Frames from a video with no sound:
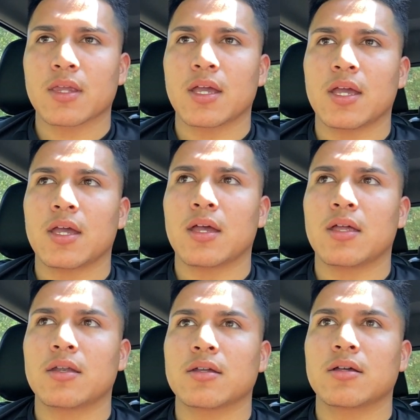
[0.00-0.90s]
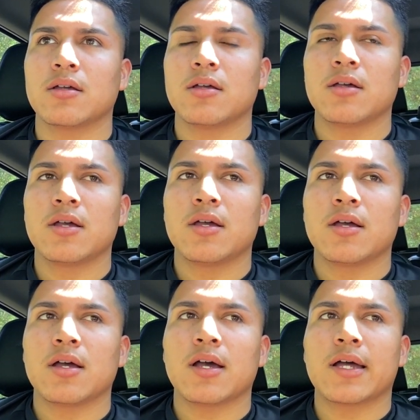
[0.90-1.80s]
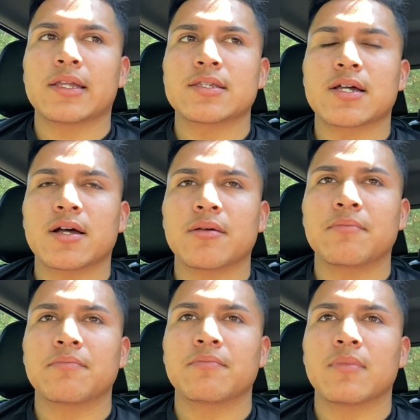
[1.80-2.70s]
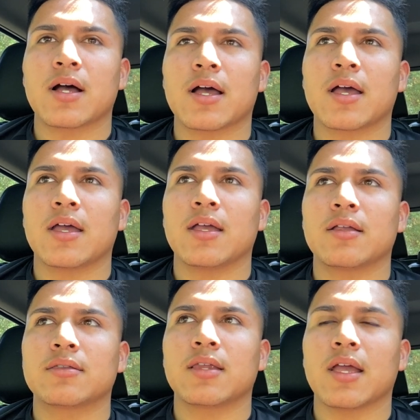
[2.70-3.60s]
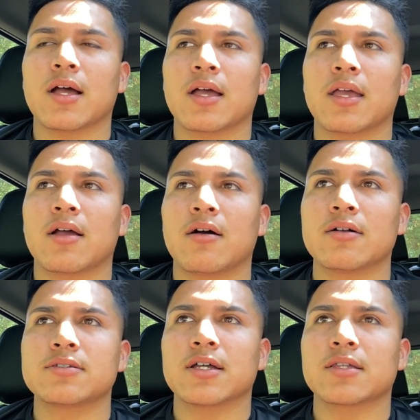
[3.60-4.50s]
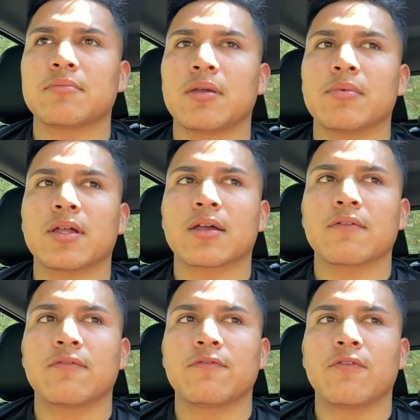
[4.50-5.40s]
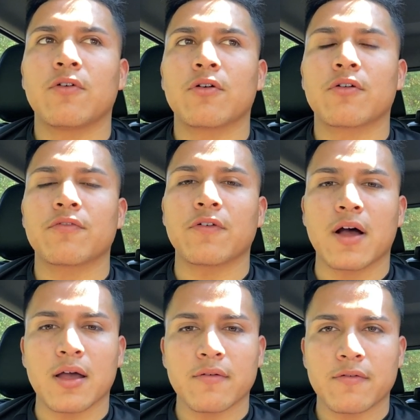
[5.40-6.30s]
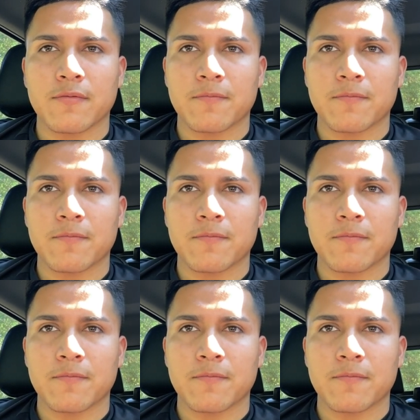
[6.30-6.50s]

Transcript: And at the time, I think I contacted maybe like 4 or 5.